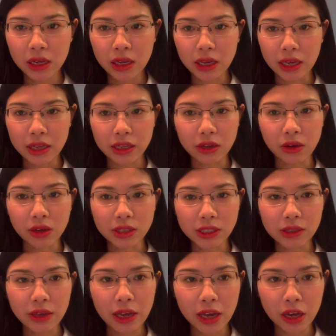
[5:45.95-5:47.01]
And it also
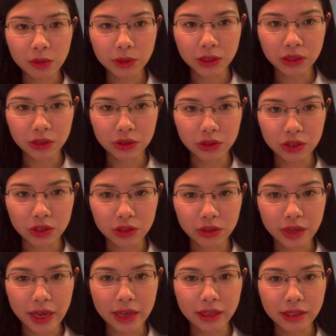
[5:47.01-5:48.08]
helps you to
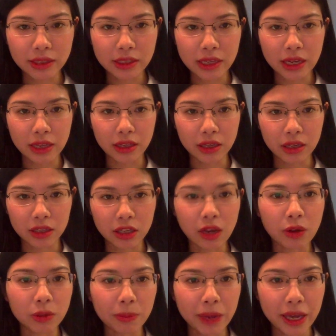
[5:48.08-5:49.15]
understand the
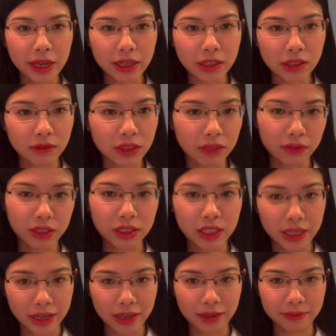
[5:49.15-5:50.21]
code base of different
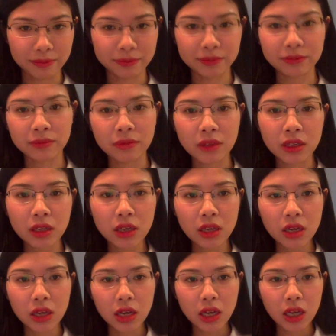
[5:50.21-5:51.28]
teams.
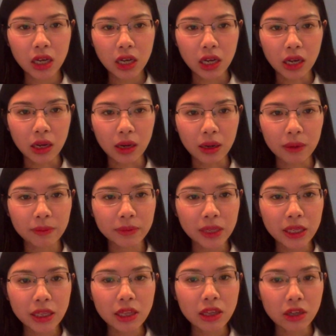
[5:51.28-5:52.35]
In
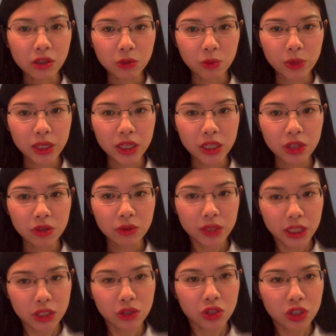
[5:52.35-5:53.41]
the third week, you
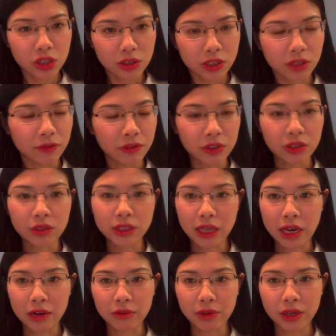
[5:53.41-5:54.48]
need to choose your focus
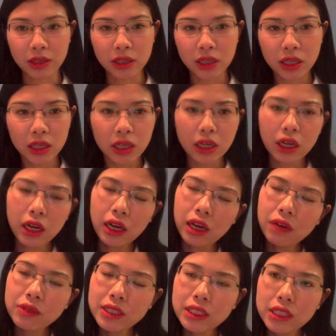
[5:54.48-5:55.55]
area. I
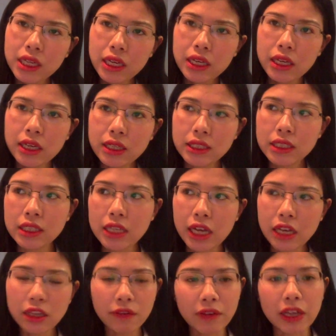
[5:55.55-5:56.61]
would say it's
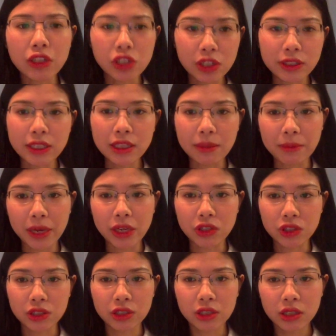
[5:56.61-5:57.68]
kind of like choosing the
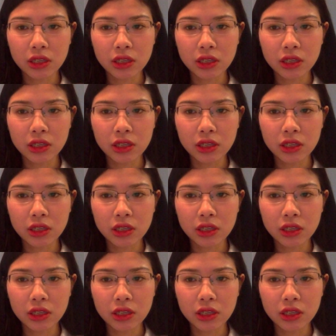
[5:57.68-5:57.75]
major,